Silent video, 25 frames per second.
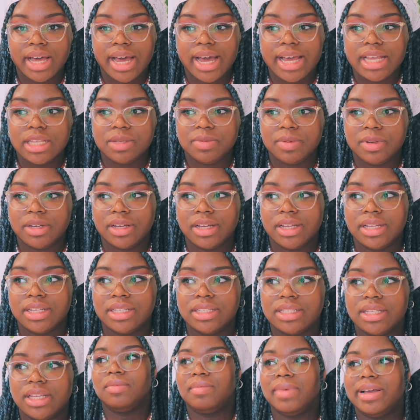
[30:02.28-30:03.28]
guys
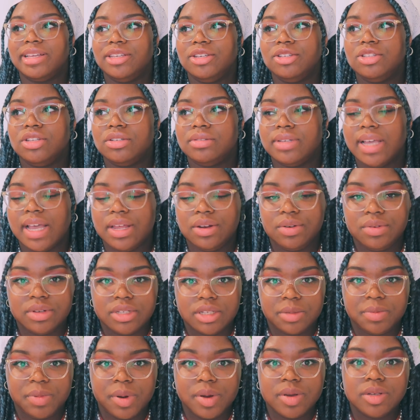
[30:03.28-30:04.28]
because my YouTube channel
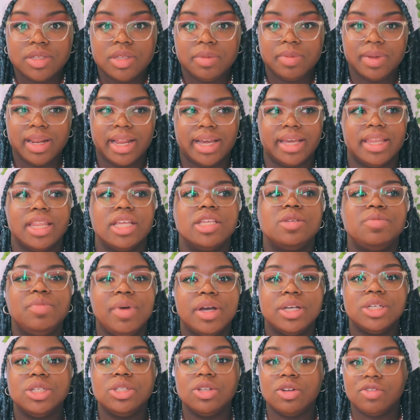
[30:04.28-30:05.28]
is supposed to be like an
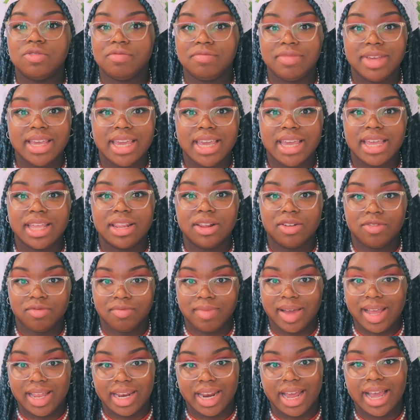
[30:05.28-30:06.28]
expression of me and of
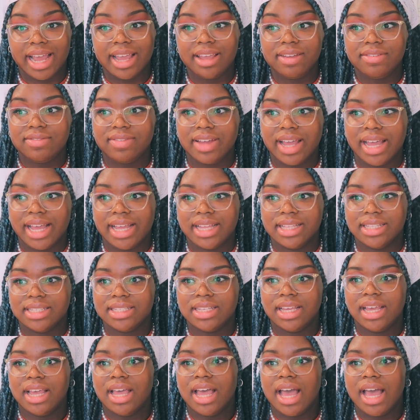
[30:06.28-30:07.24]
my life and